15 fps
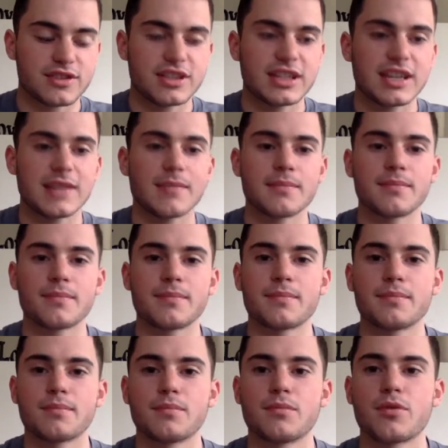to get
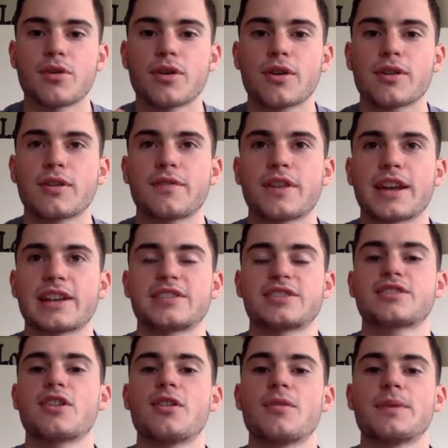more of
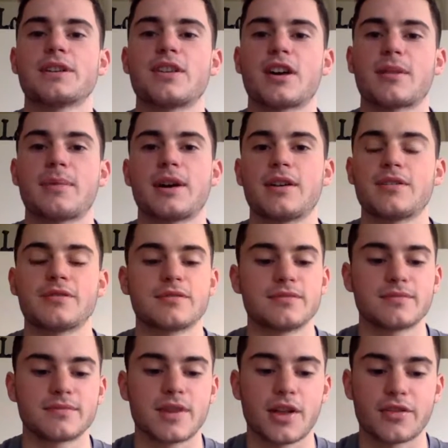like a scope and talk
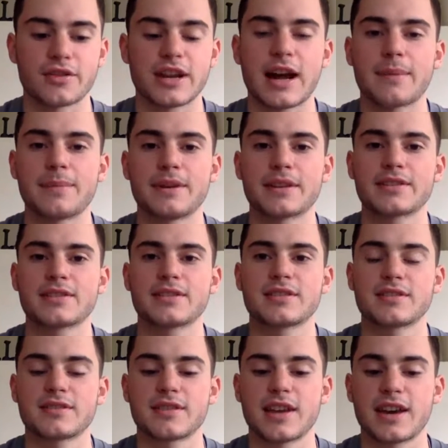about other
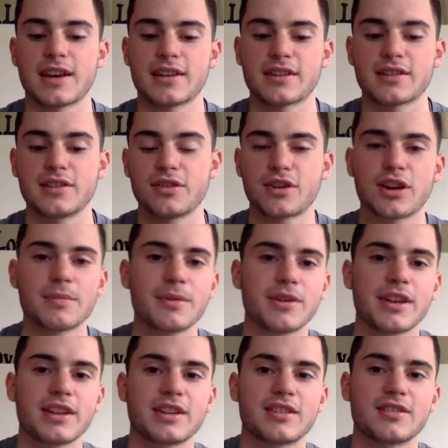topics that
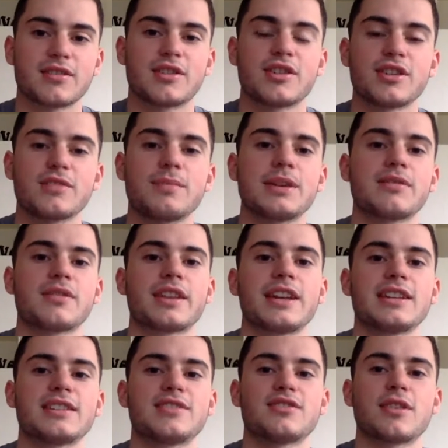could be
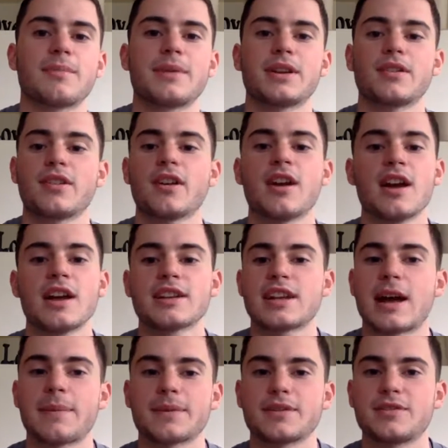related to jumping, or
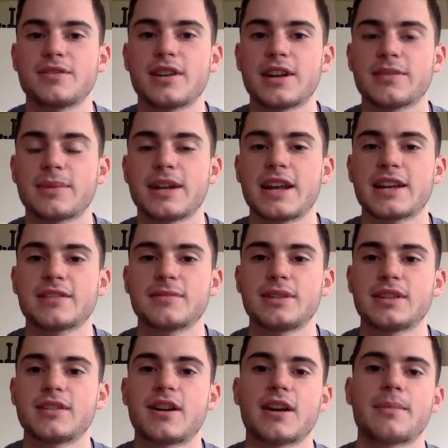topics you guys might
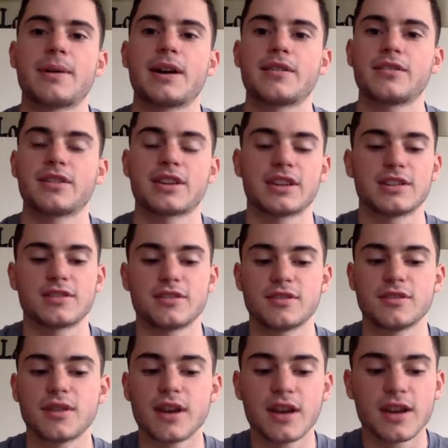ask me to talk about or look
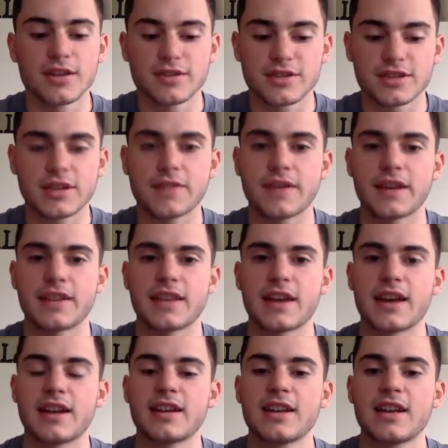into, just stuff
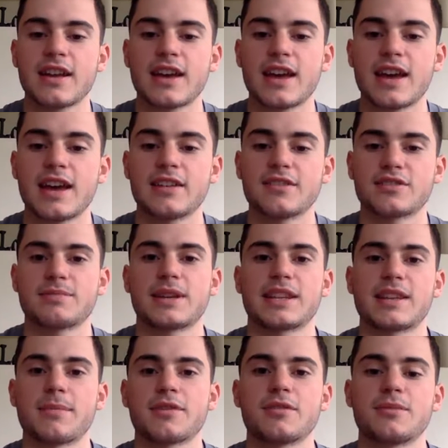like that, and
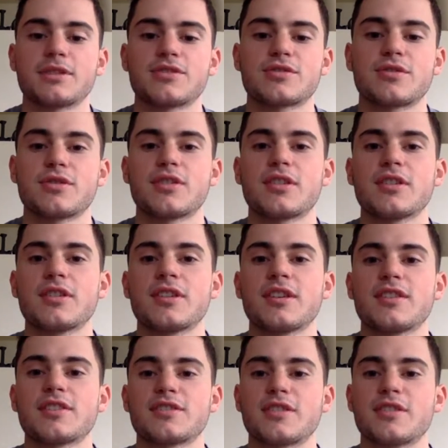just make them a little bit
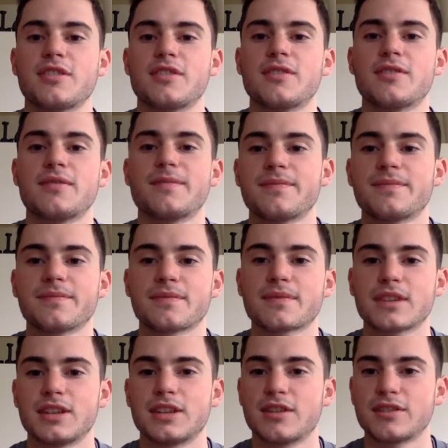shorter, so
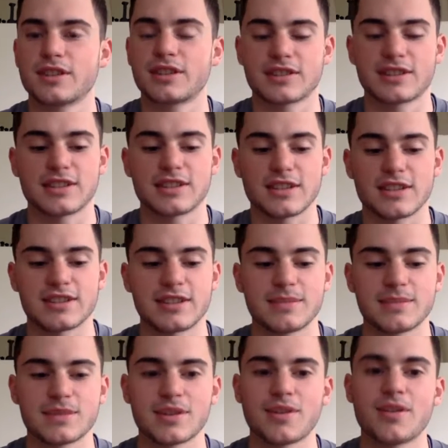it
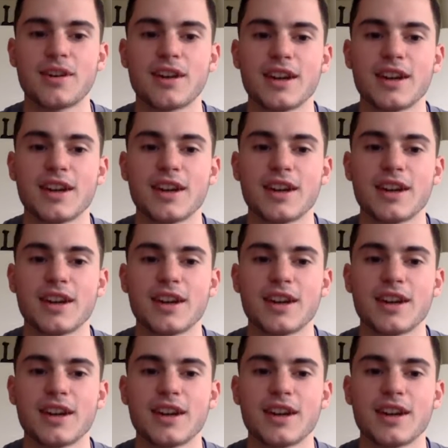doesn't seem